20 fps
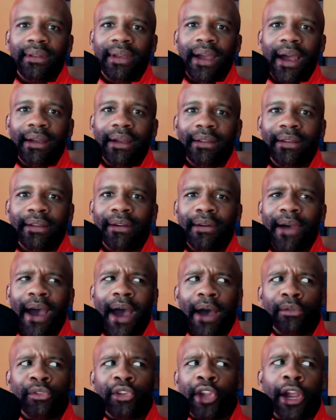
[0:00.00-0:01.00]
You know,
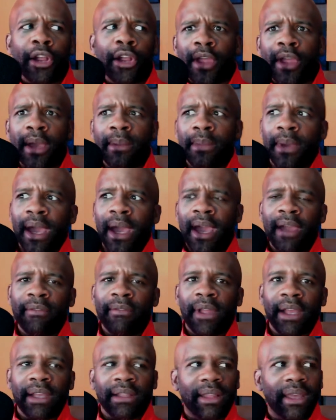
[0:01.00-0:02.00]
how dare they behave
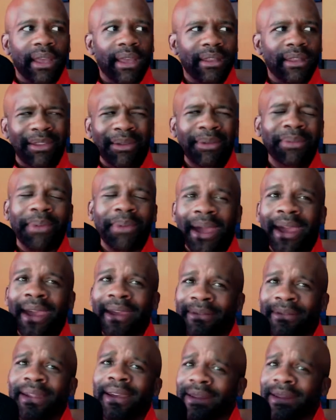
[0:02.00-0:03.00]
like that? You
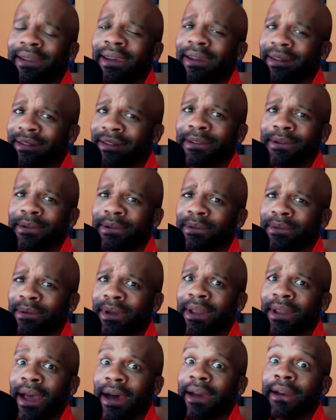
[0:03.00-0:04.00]
behave like that too,
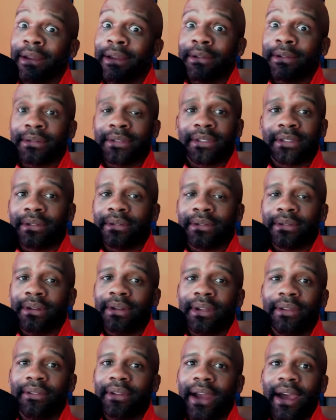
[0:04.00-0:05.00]
a lot of you. So
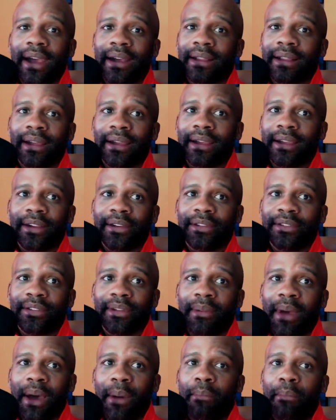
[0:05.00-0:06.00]
don't even act like you're
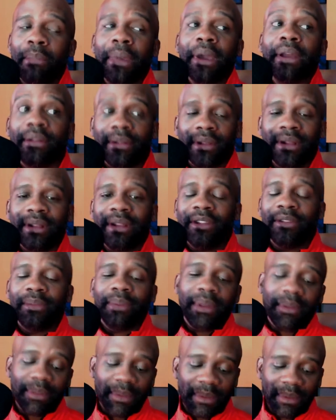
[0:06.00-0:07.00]
somehow better than these
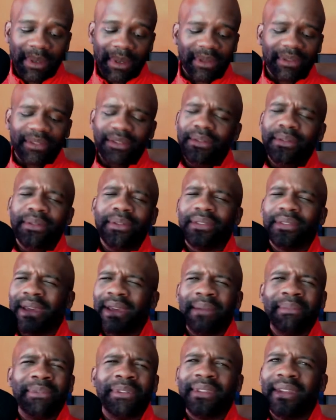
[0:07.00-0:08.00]
people because you do the
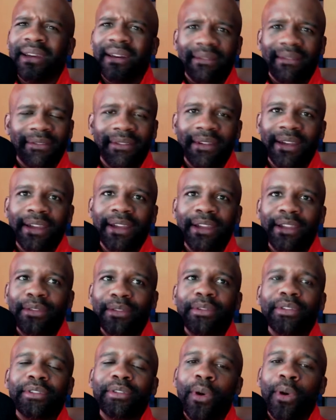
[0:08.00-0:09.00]
same stuff.
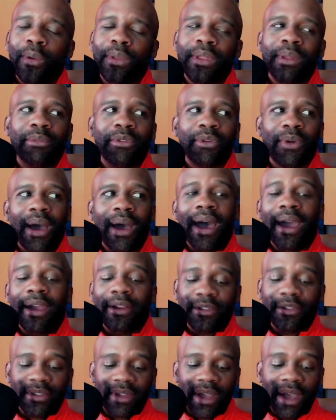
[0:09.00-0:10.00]
You just hold them to a higher
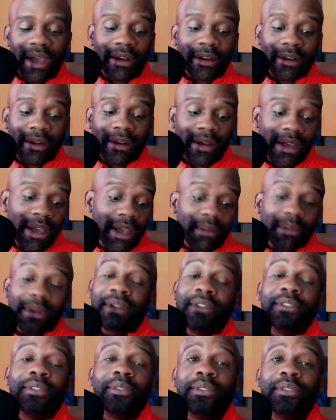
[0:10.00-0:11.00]
standard
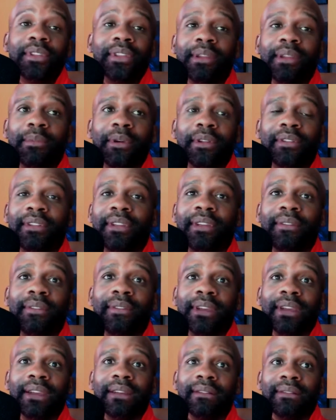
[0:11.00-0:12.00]
because you see them on
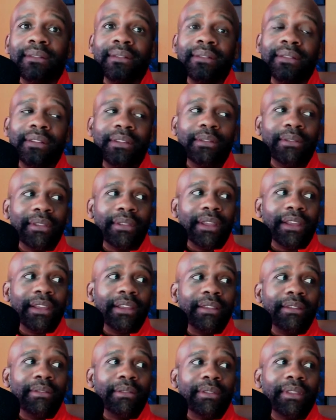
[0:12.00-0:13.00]
TV. You think
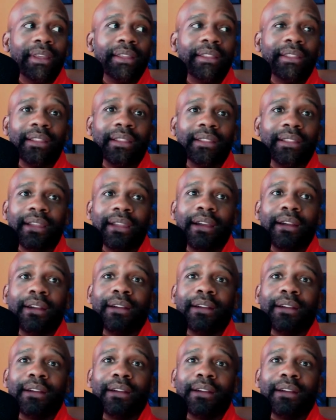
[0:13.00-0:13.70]
you think that they're